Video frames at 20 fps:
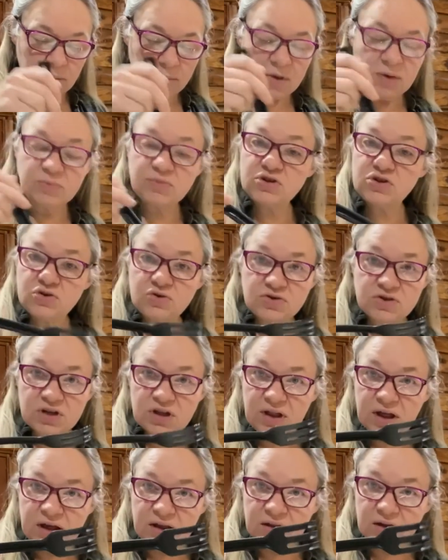just using
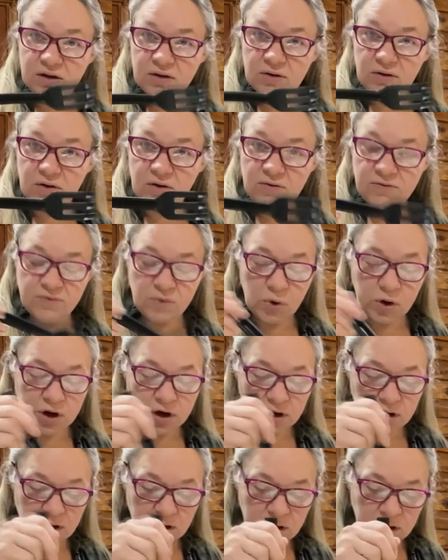like a little fork
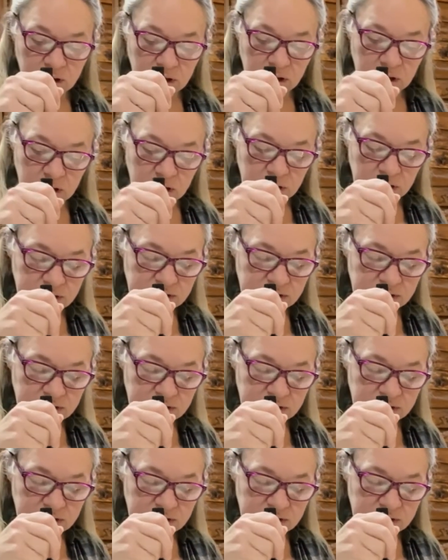because